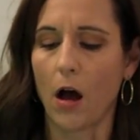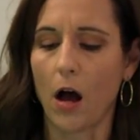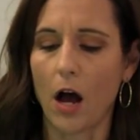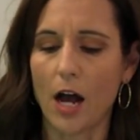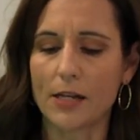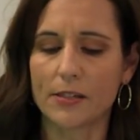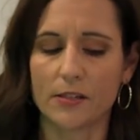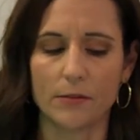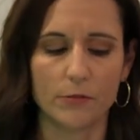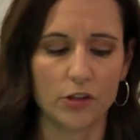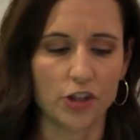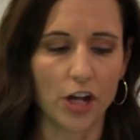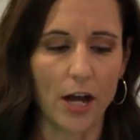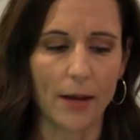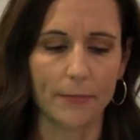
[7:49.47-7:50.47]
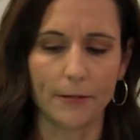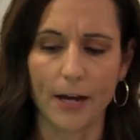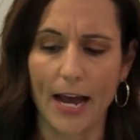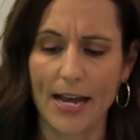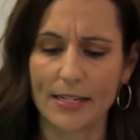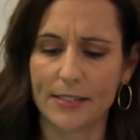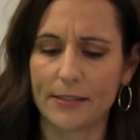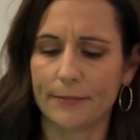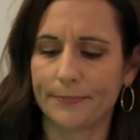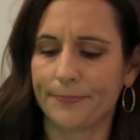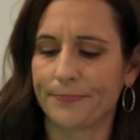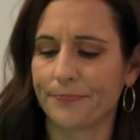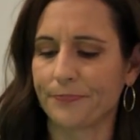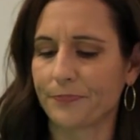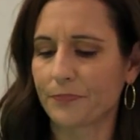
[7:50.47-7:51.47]
Awesome job, guys.
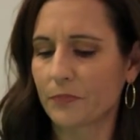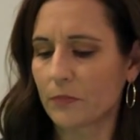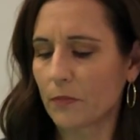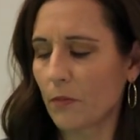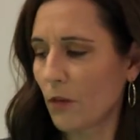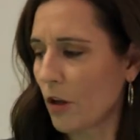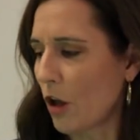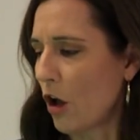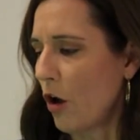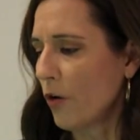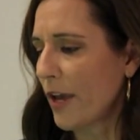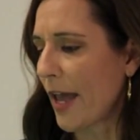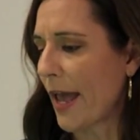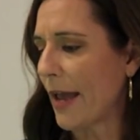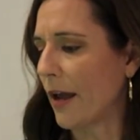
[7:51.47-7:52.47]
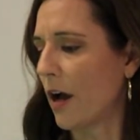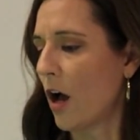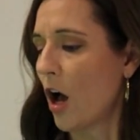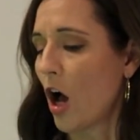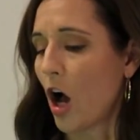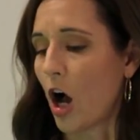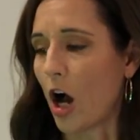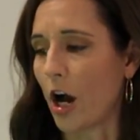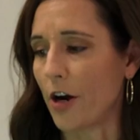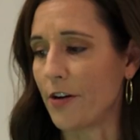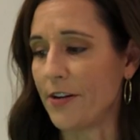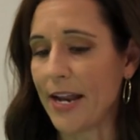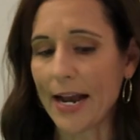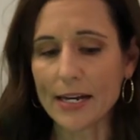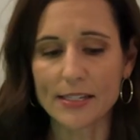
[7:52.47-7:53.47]
Okay. Our
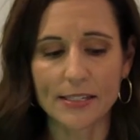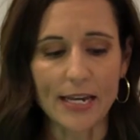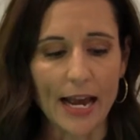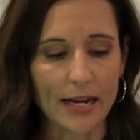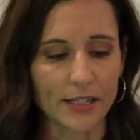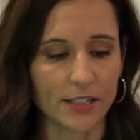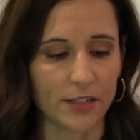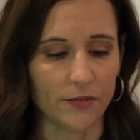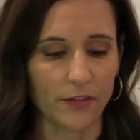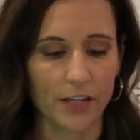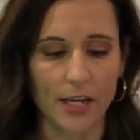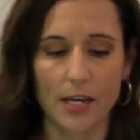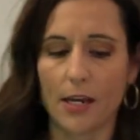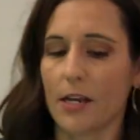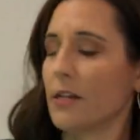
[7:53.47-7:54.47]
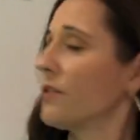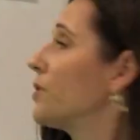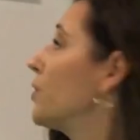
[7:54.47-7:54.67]
next activity is